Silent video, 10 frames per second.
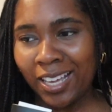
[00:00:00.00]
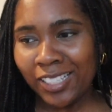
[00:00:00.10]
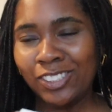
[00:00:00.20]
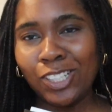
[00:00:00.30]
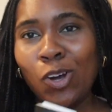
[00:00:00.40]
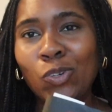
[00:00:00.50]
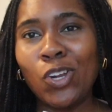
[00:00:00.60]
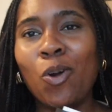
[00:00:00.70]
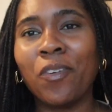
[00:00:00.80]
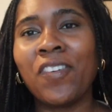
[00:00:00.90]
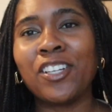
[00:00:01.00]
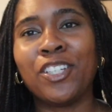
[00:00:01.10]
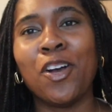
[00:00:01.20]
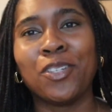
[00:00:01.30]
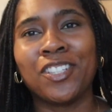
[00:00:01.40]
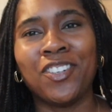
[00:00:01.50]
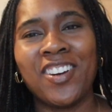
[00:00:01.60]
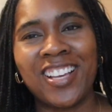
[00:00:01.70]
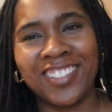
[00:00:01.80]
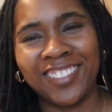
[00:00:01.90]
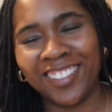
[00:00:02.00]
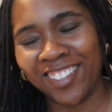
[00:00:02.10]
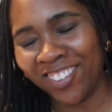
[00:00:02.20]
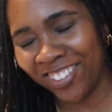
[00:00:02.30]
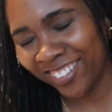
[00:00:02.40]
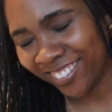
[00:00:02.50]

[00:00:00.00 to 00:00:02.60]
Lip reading: I don't know if I chose correctly though.